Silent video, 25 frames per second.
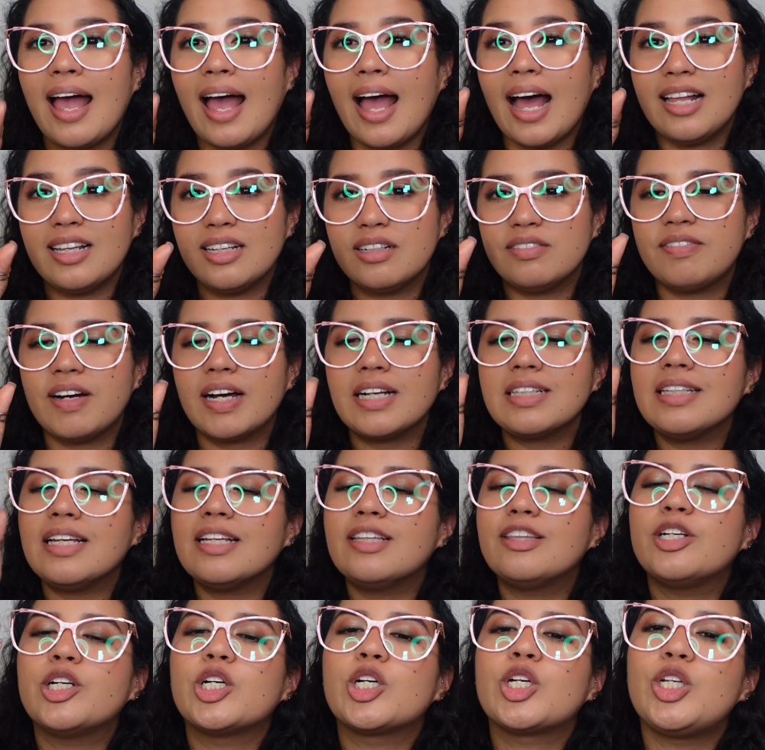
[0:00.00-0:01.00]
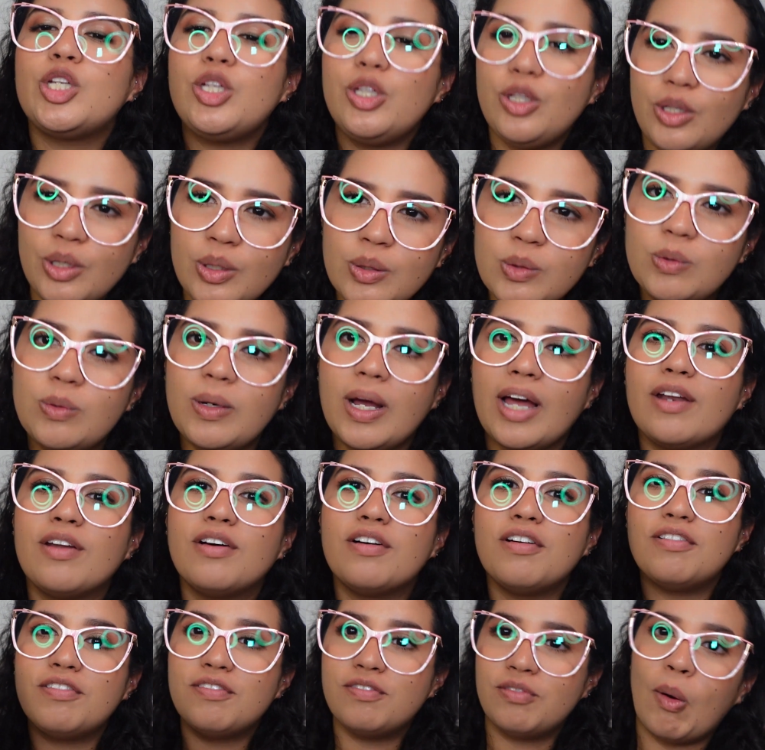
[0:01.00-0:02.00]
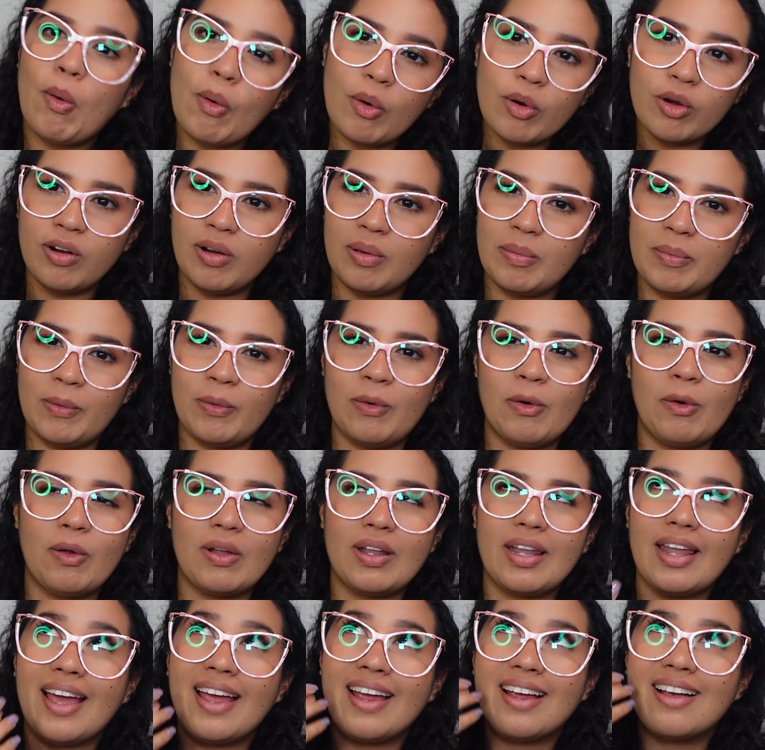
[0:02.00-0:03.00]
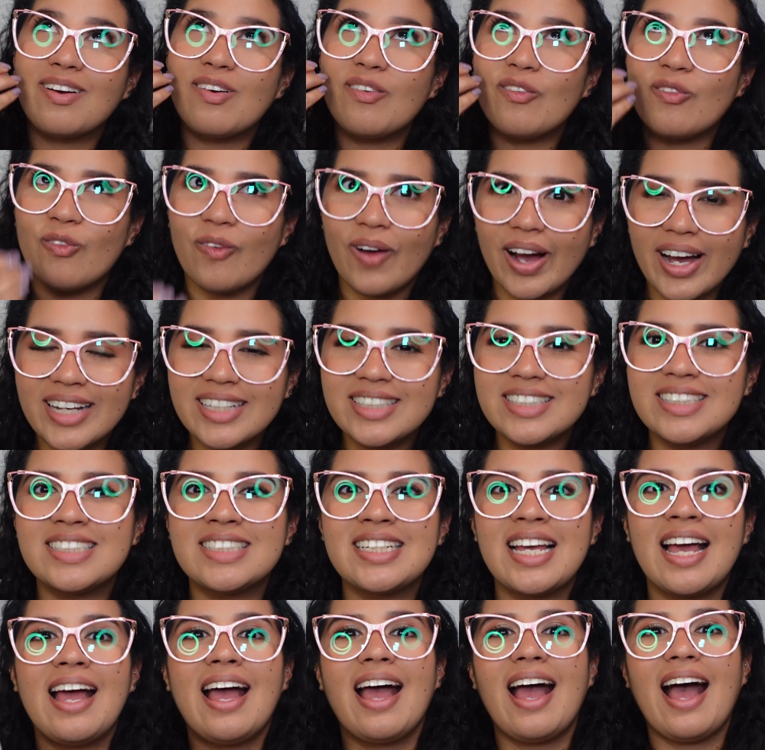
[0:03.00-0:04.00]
And the fact that they're cute and affordable, like what?